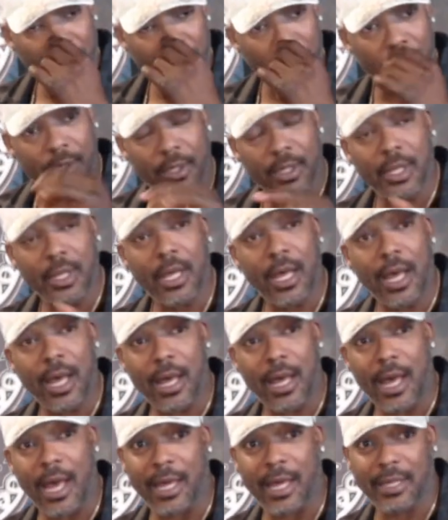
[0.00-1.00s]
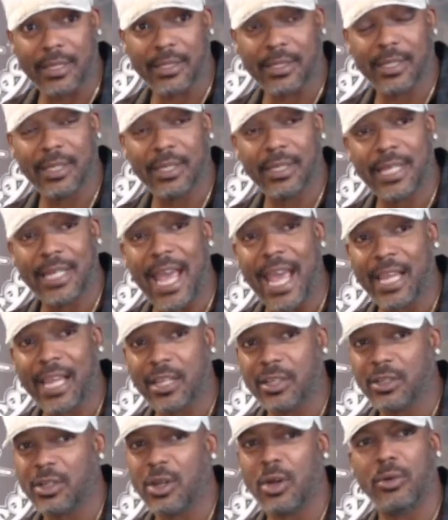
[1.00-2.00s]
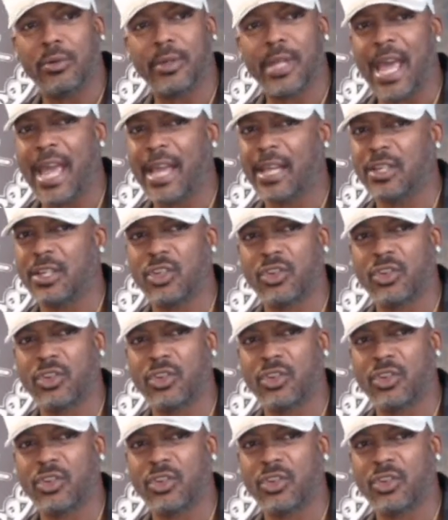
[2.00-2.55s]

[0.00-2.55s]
no, honestly, that could